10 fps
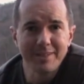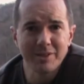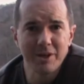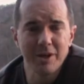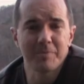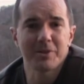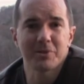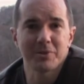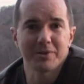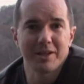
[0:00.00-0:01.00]
So I hope
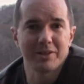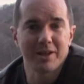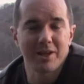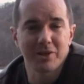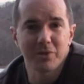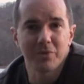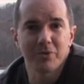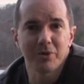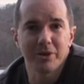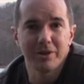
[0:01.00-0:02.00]
this was educational
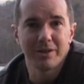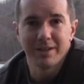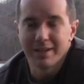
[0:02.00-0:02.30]
for you.